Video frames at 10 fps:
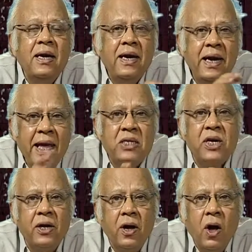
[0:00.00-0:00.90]

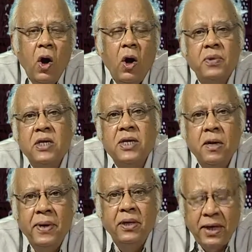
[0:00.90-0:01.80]
nature of the
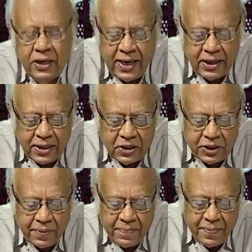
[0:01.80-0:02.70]
German
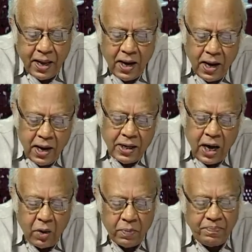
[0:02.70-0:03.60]
dictatorship.
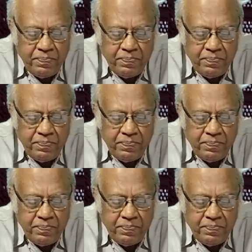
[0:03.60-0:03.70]
Now,